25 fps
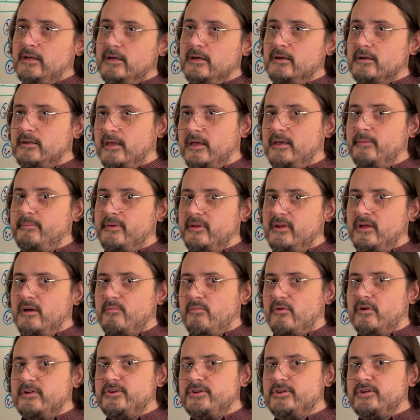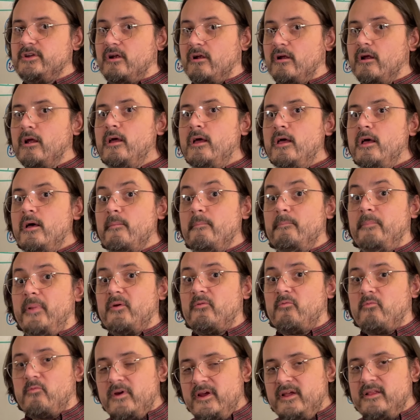okay, penumbras, sure, but
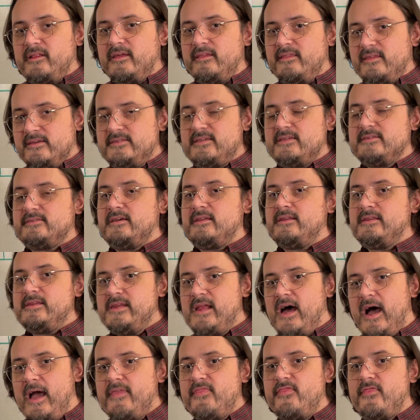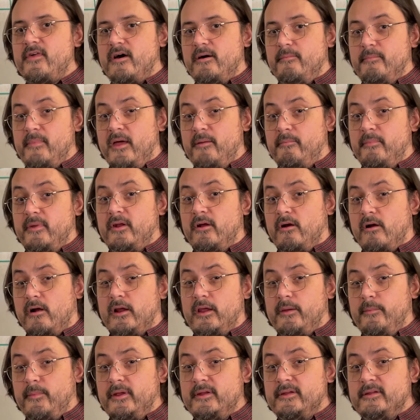really this is a Ninth Amendment
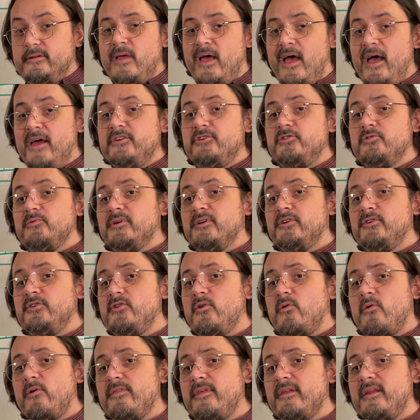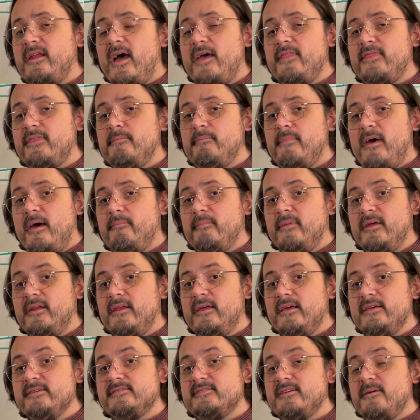argument. And to ignore the Ninth Amendment
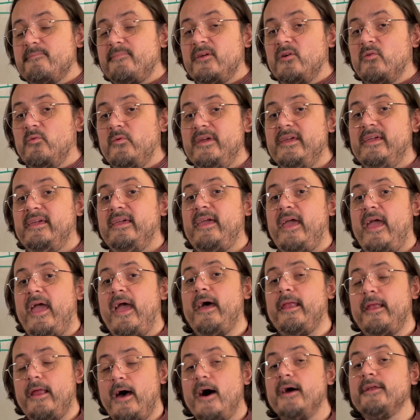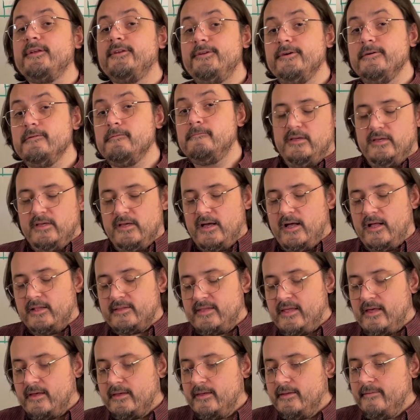is something we cannot do. I'll
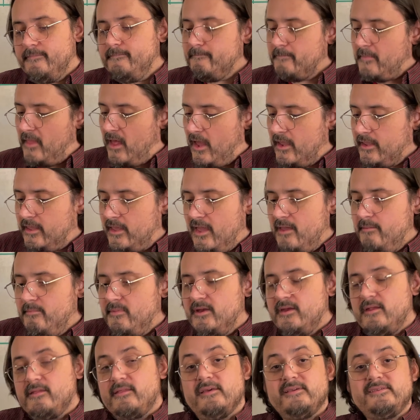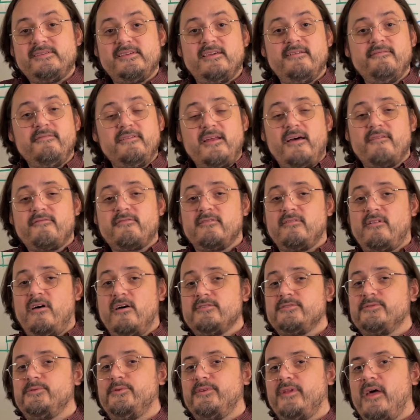tell you, I came into this, even after law
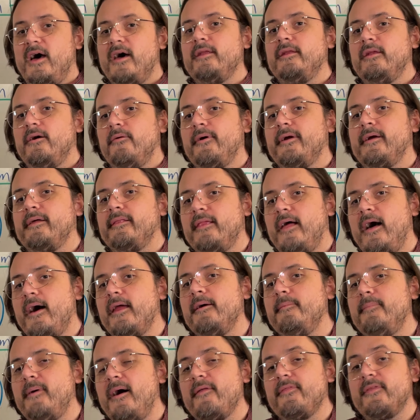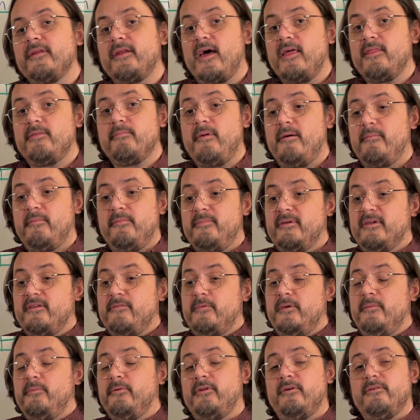school, not knowing a lot about the Ninth Amendment because
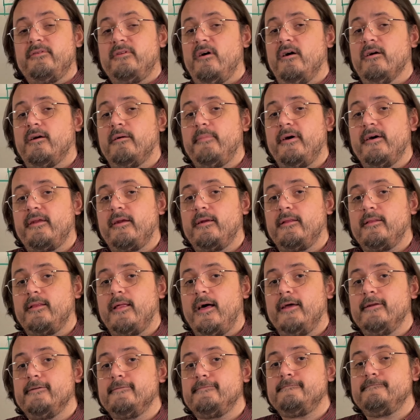people don't talk about it a lot.